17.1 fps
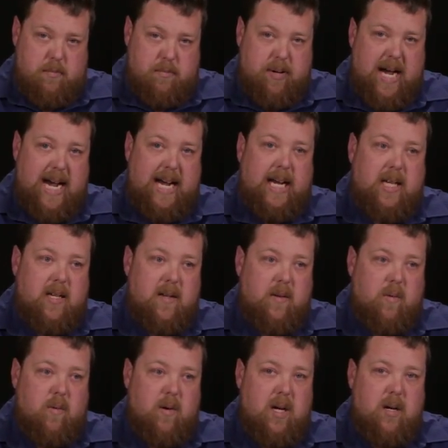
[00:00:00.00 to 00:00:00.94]
pack it to
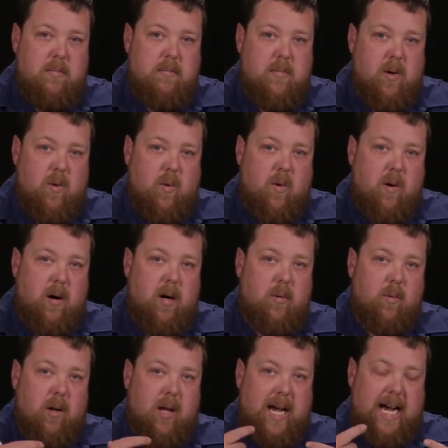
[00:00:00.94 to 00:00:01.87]
the rim, or
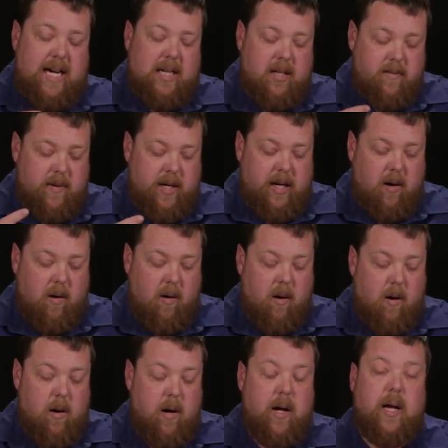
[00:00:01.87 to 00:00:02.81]
it will activate our
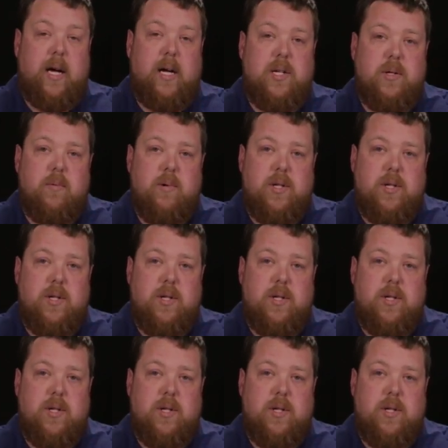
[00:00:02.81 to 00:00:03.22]
hardening agent,